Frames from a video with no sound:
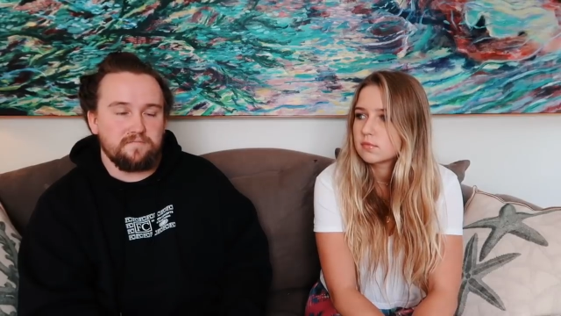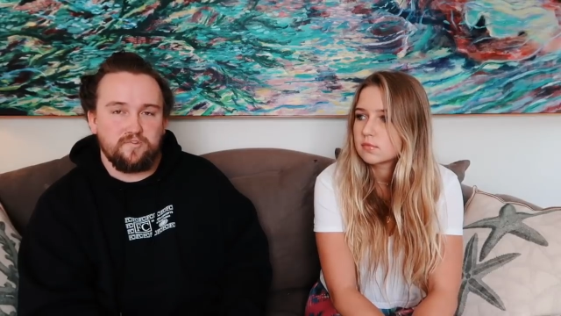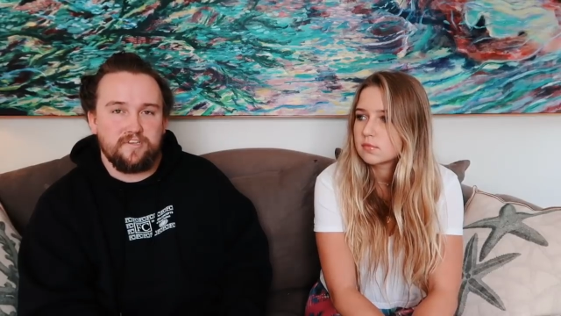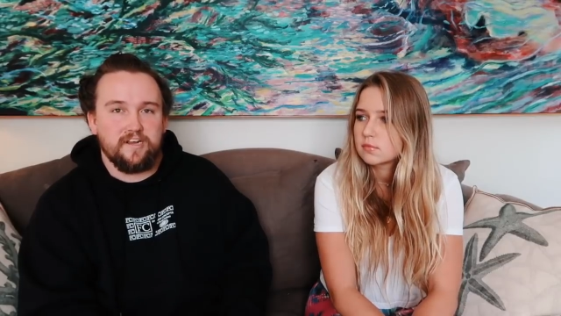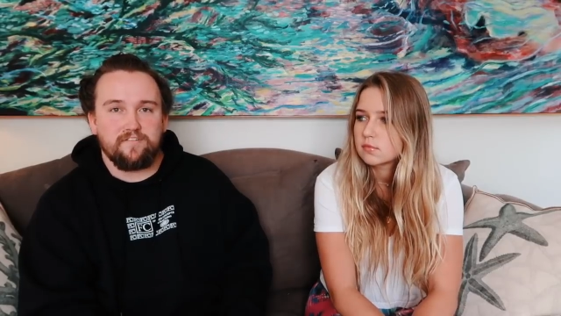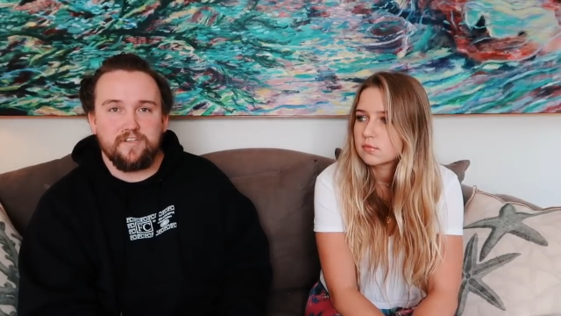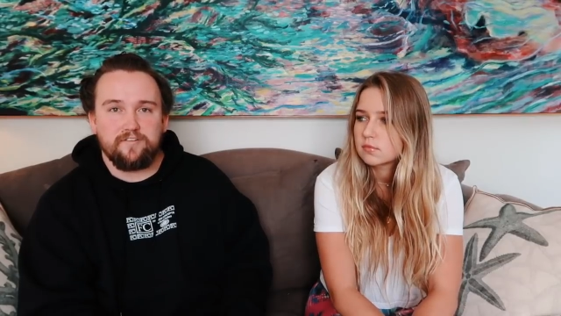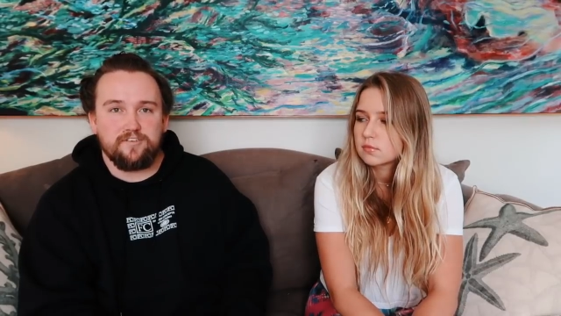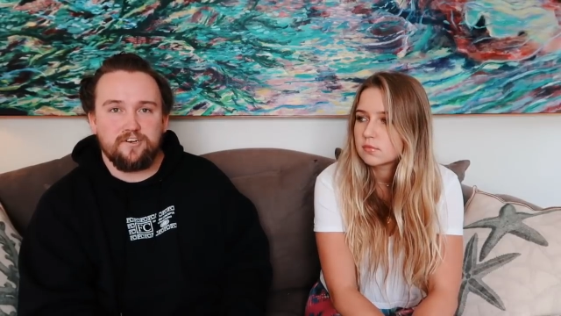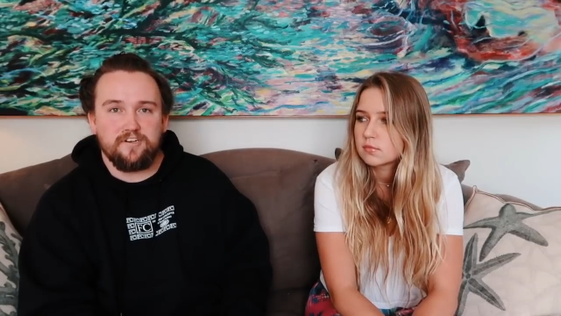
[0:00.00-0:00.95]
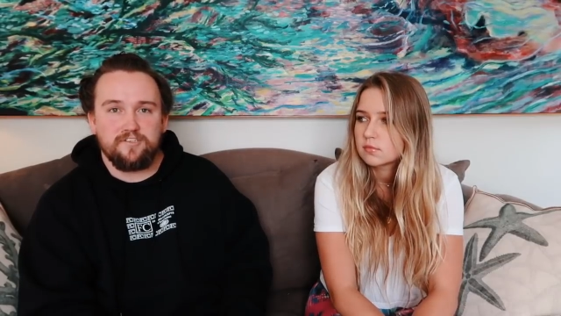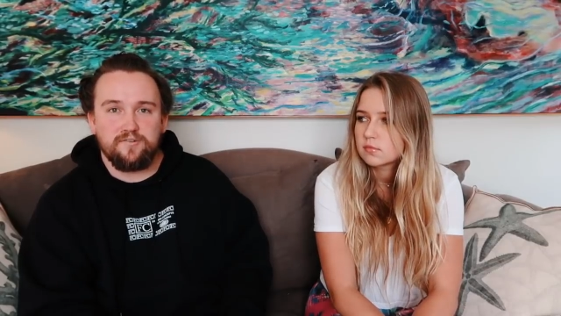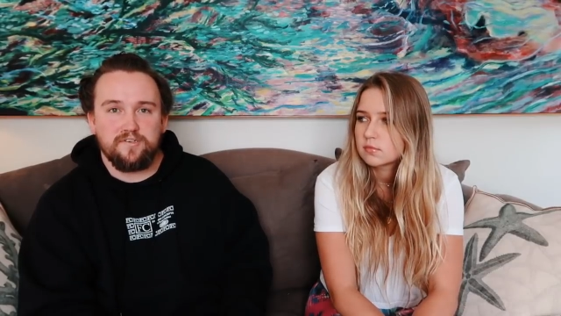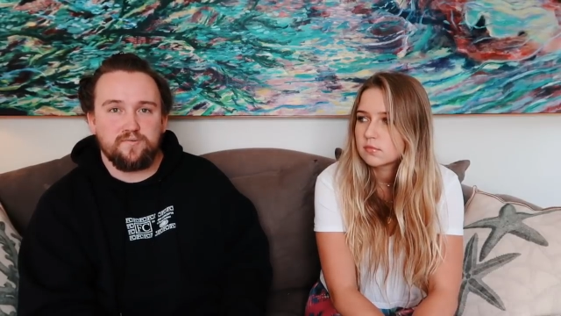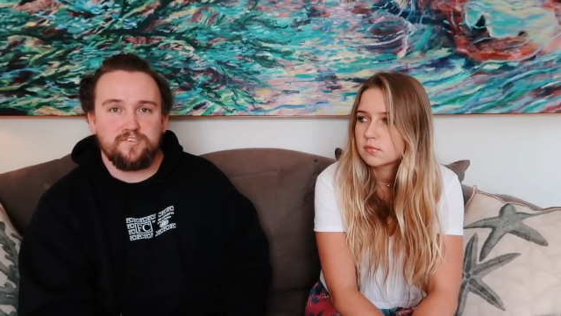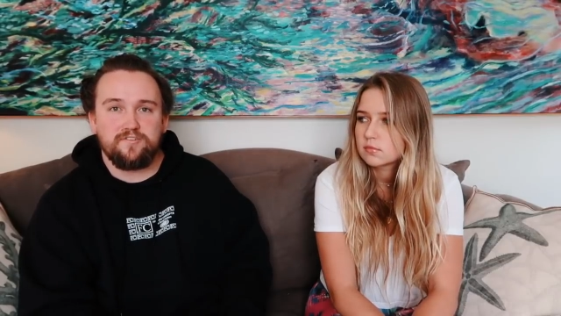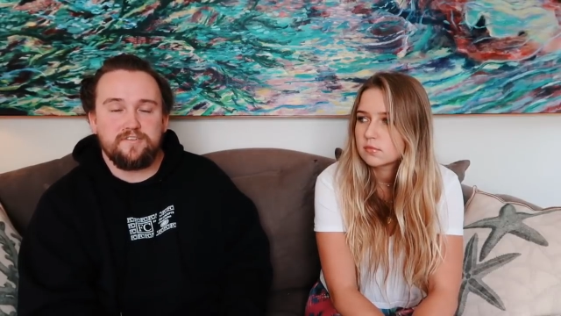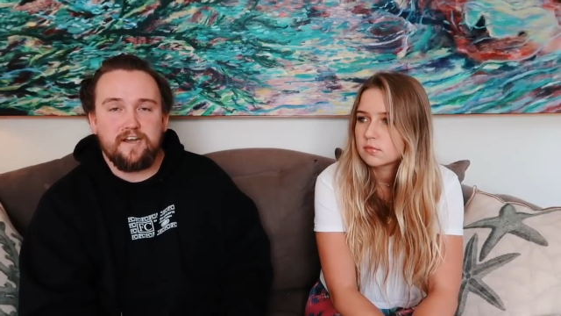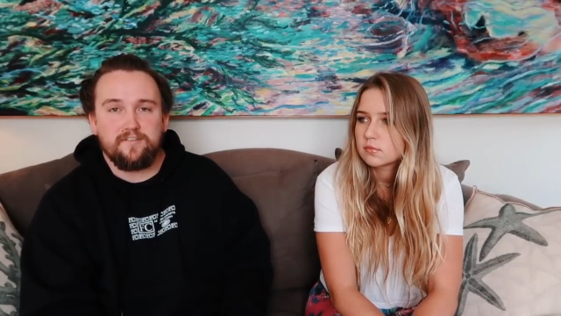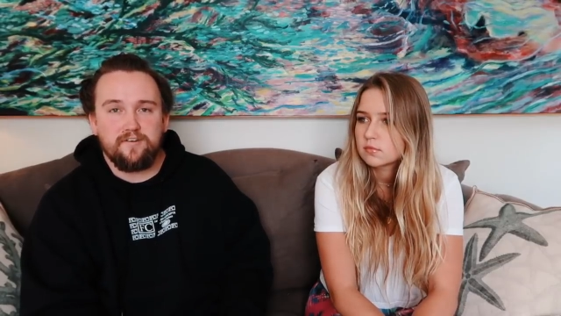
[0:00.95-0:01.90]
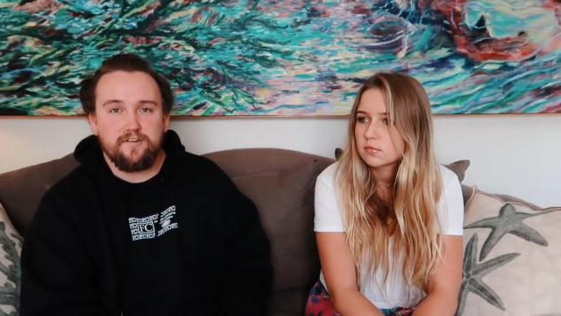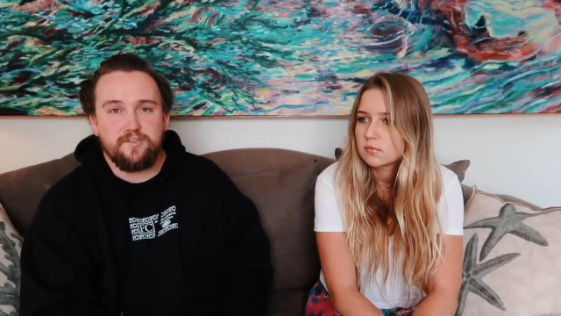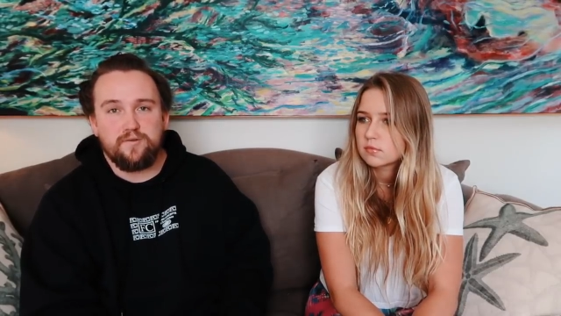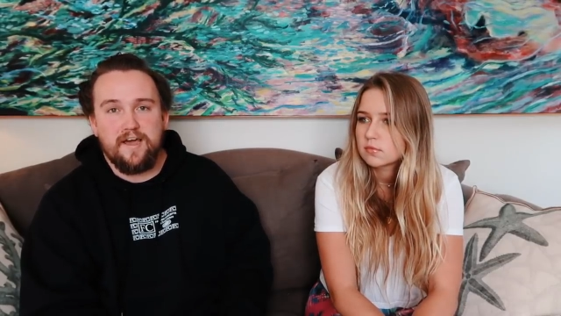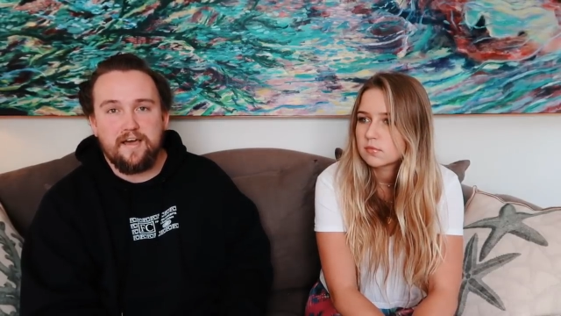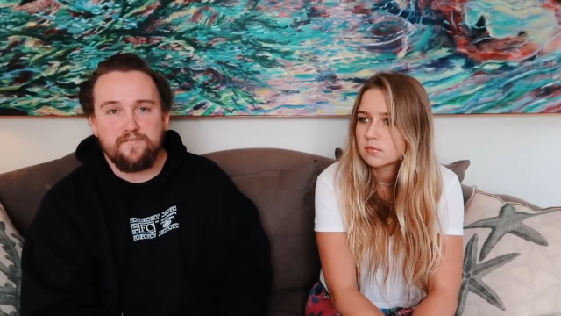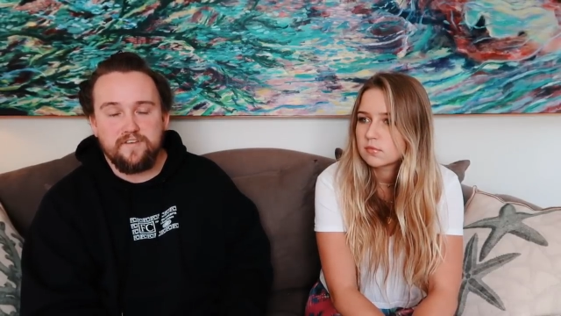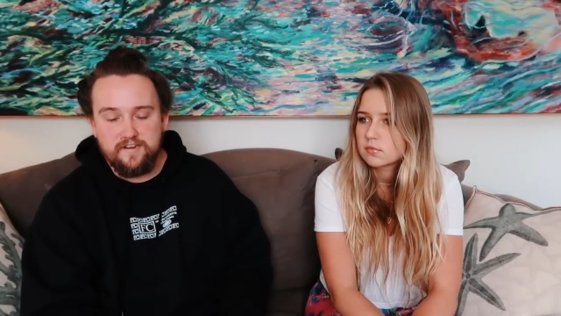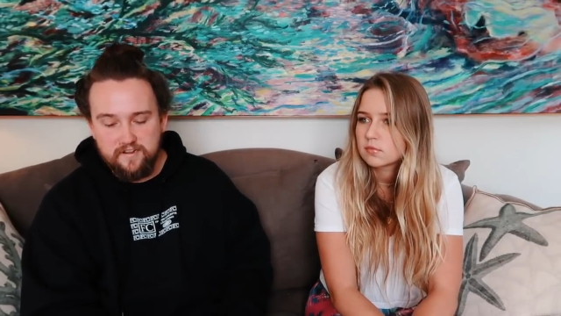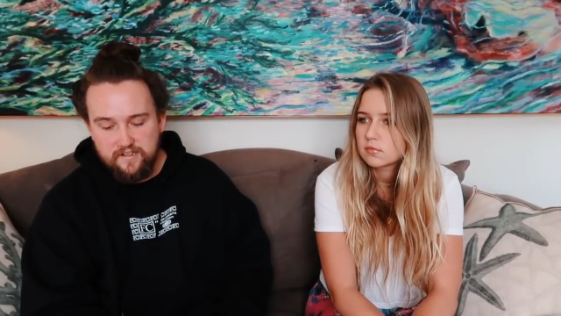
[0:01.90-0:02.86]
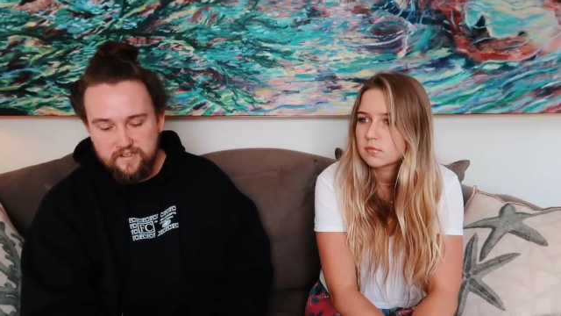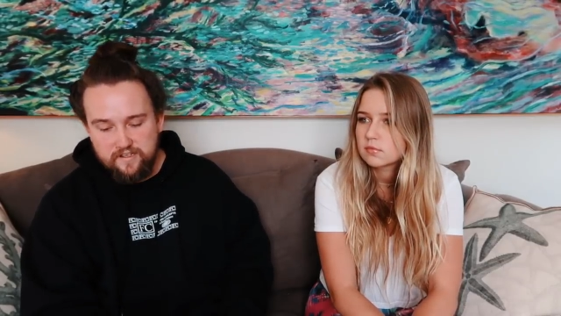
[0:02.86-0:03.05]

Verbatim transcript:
Speaker 1: You can't really return it to us. Once you download it, you have it.